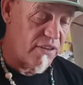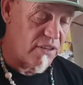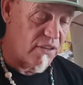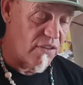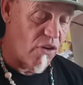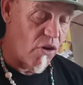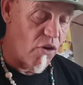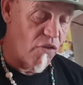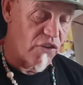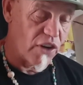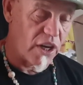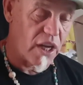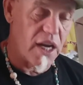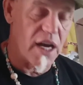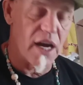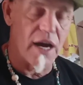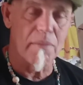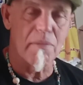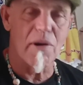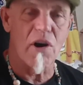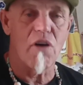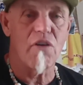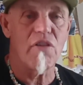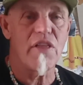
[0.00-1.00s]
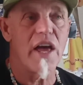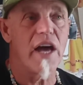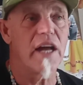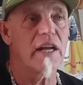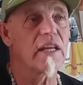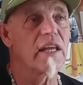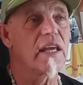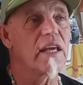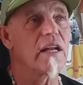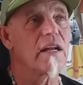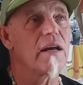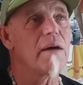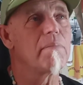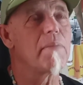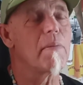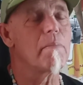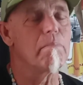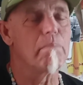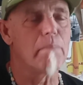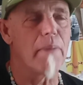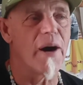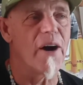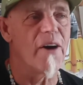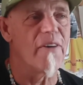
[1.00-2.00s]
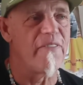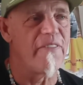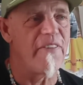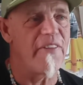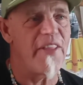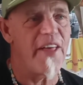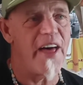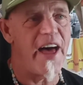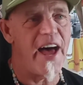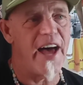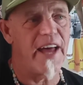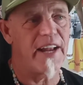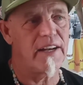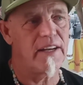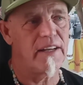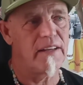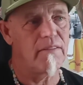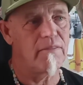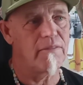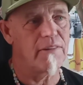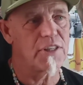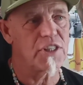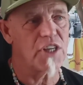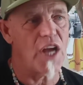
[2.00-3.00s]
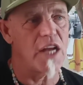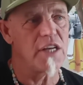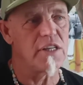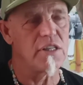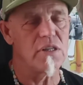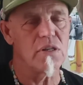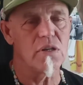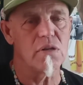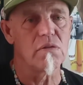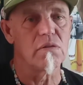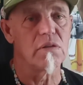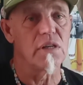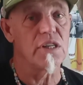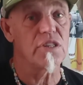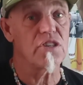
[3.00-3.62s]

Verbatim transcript: have to overcome all that and get up above that, which I do.